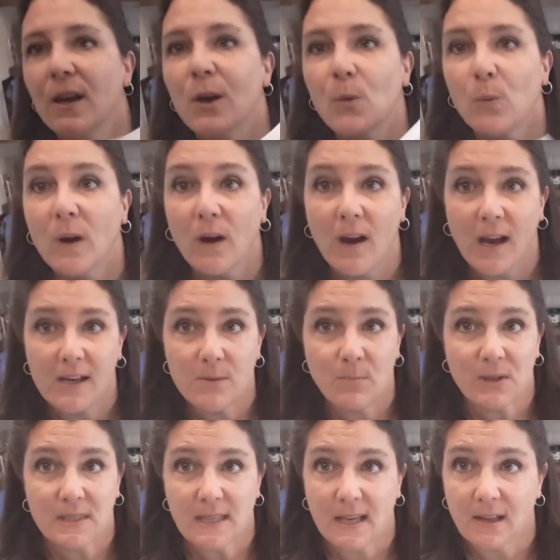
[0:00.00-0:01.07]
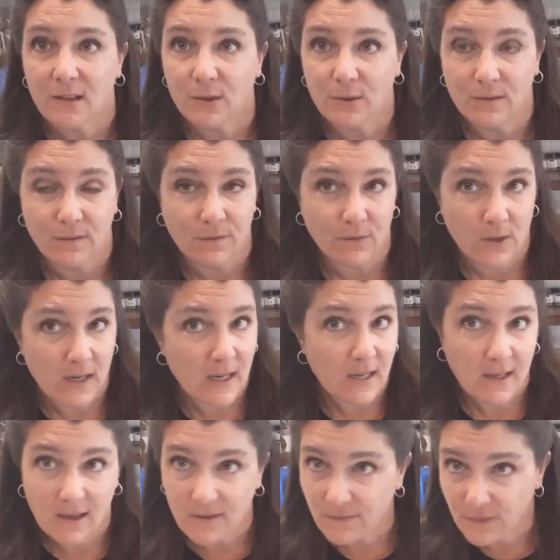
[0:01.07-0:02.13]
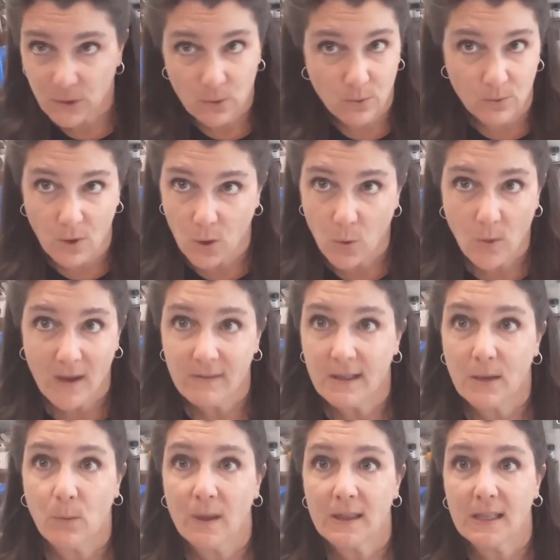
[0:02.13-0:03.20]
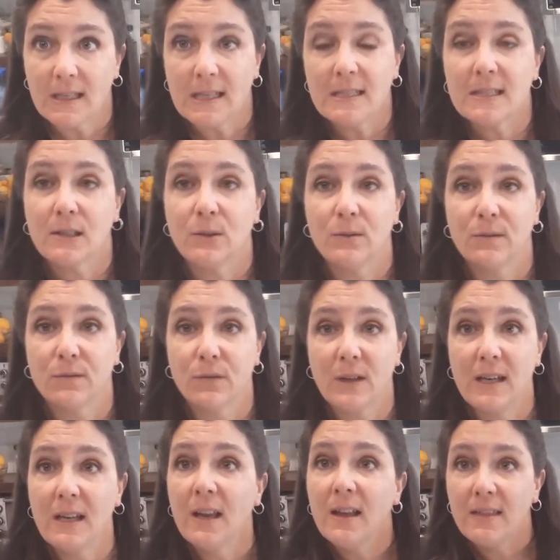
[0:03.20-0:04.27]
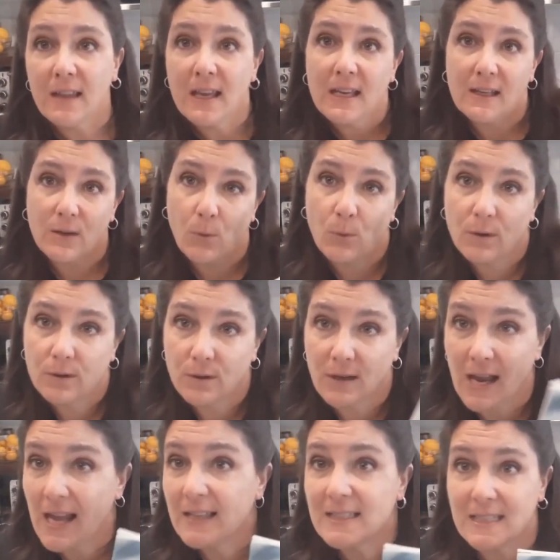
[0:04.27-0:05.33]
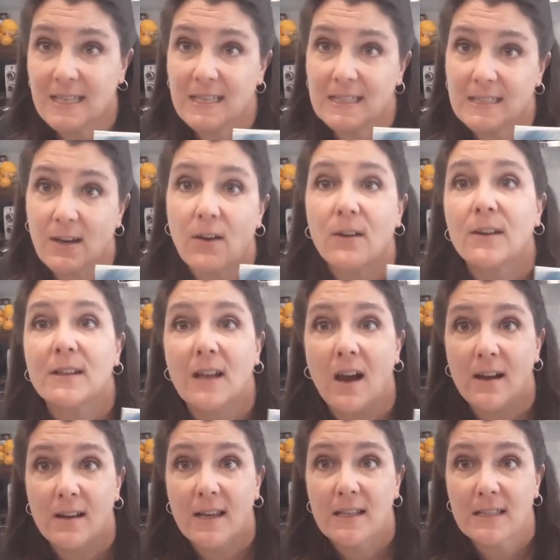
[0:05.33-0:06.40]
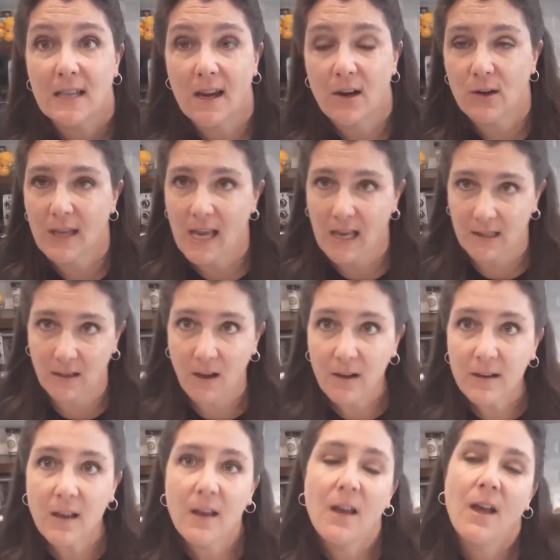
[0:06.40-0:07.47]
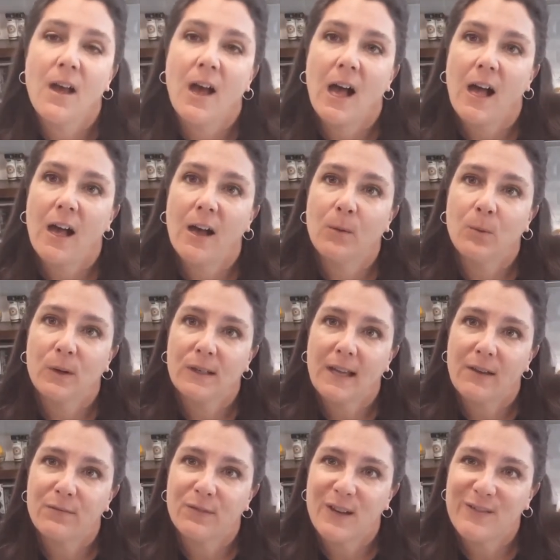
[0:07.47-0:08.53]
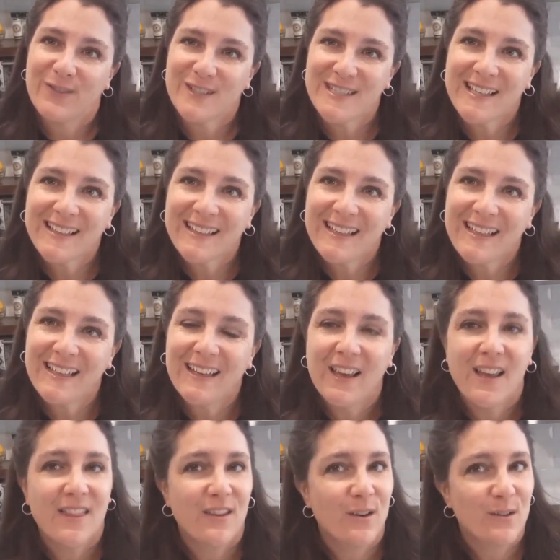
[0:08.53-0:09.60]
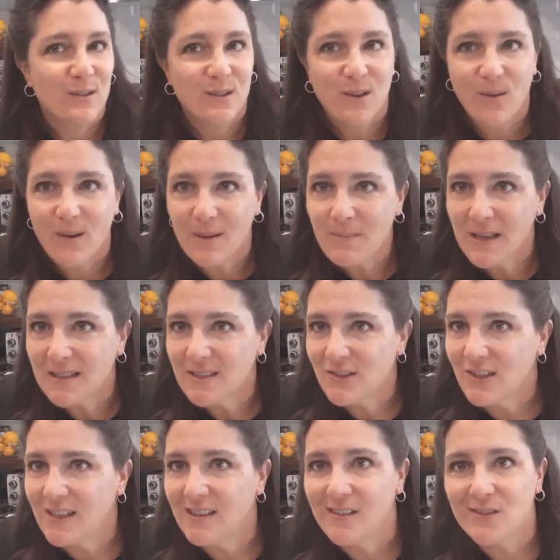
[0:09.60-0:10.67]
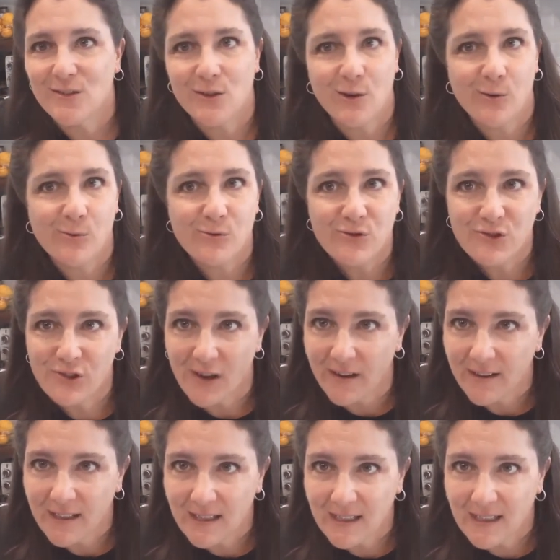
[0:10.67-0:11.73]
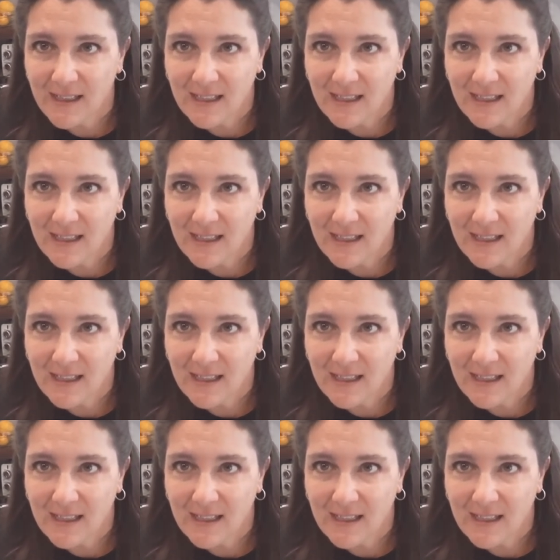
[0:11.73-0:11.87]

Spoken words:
We are 100% gluten-free. If you know anyone that needs gluten-free, they can order and eat our entire catalog. We're a nut-free facility. There's no MSG. There's no junk in